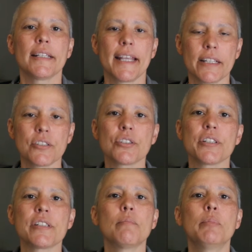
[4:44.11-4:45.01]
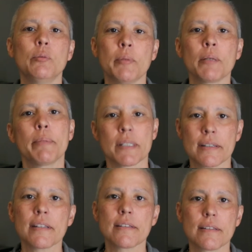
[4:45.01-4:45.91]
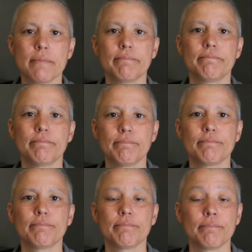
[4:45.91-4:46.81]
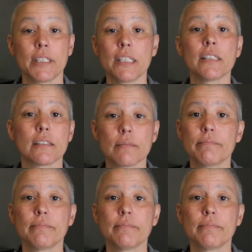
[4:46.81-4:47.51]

cancer is a booming business. It is.